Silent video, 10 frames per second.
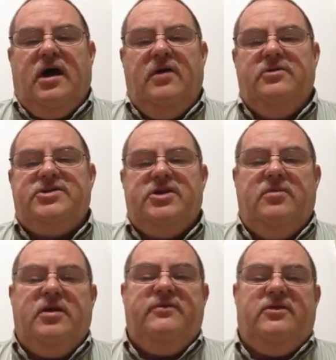I will
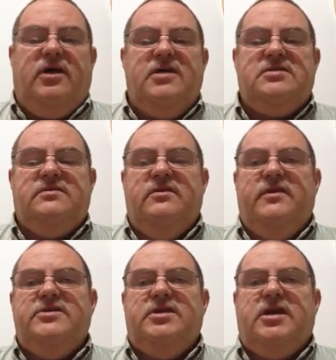share my philosophy
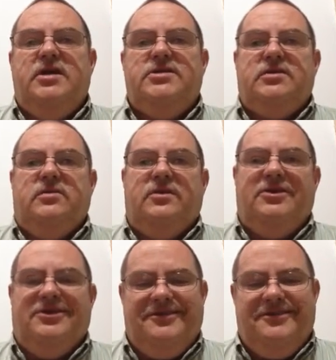of education
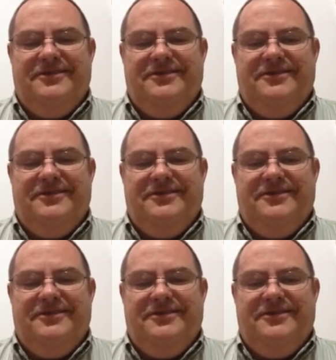with you.